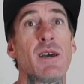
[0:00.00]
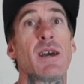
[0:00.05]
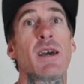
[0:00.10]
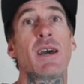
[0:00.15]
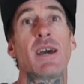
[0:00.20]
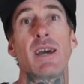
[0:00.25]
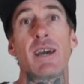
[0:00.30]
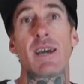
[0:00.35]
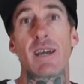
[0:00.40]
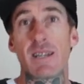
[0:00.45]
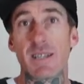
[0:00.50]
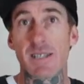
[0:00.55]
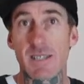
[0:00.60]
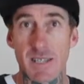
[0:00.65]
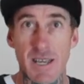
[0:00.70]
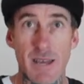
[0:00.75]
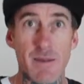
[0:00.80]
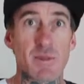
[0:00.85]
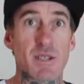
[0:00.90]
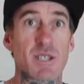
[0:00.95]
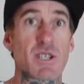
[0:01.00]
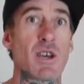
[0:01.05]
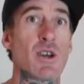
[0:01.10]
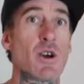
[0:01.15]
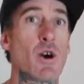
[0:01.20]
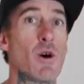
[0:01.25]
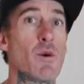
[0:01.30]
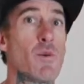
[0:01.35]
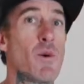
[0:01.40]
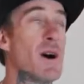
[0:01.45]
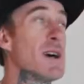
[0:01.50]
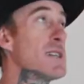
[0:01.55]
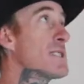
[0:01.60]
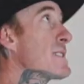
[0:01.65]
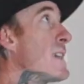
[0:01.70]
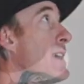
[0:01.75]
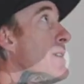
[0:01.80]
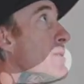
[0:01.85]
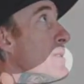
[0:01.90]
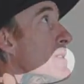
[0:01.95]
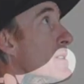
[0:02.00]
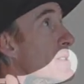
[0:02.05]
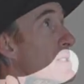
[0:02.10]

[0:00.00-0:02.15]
and keep the D I Ys going.